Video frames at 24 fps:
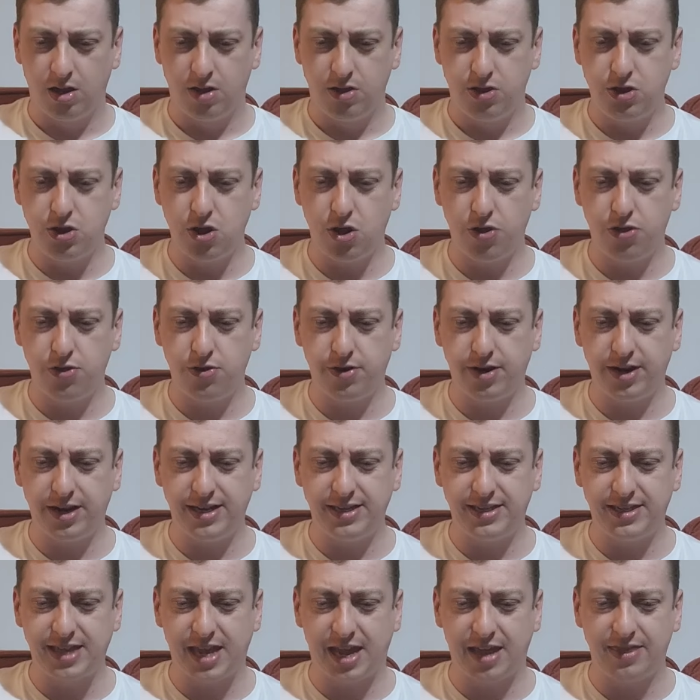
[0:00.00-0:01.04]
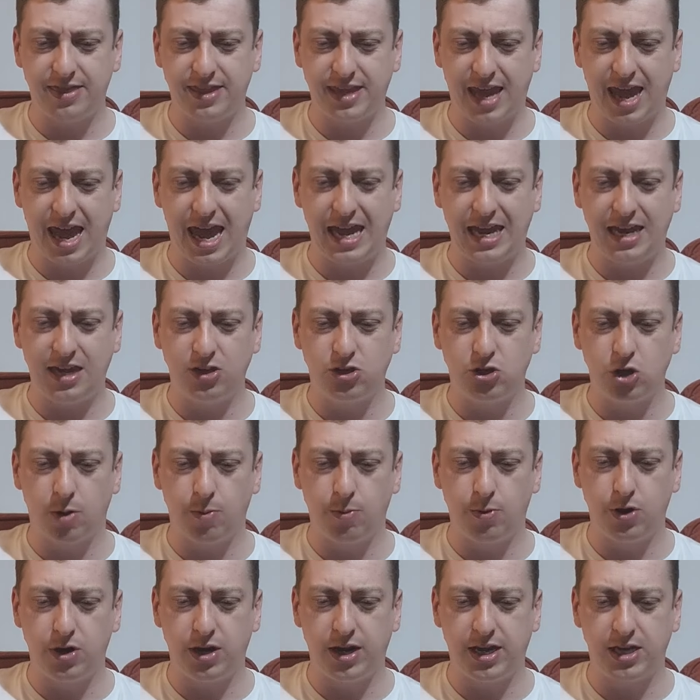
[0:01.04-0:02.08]
The other is that the
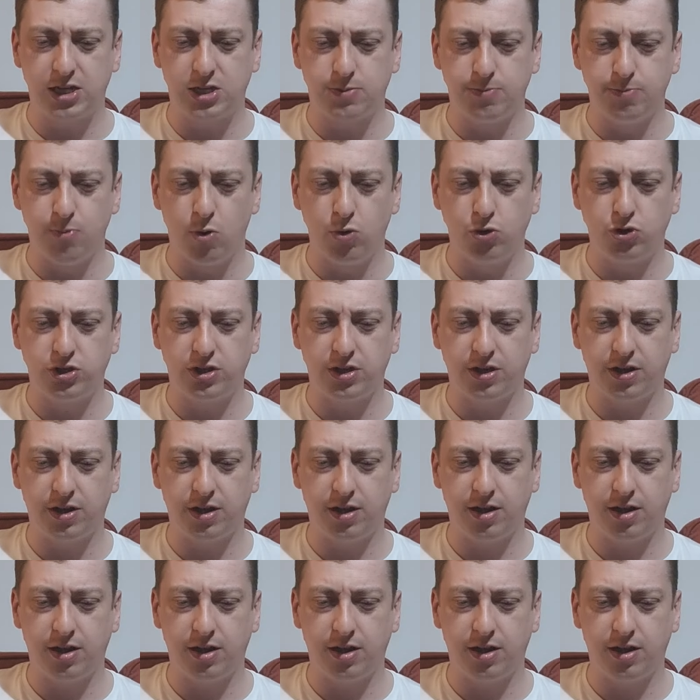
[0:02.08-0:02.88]
AEW is most